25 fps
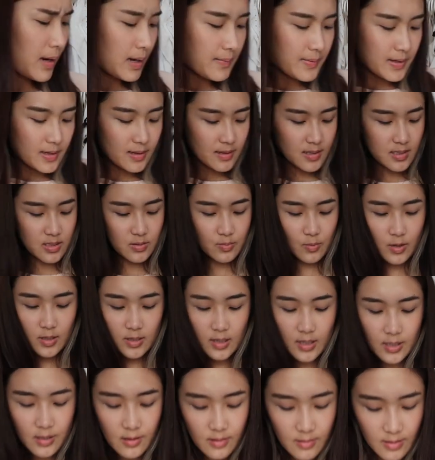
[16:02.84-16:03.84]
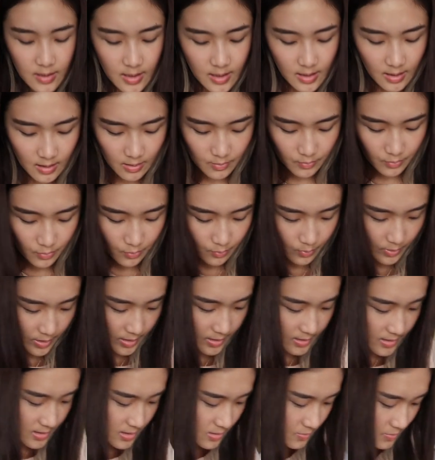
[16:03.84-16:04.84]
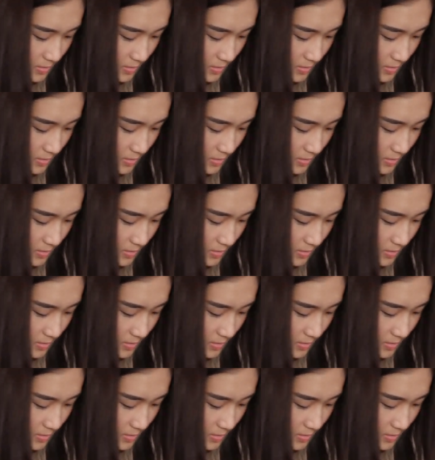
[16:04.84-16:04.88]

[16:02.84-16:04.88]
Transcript: may be this one. I don't think I will wear this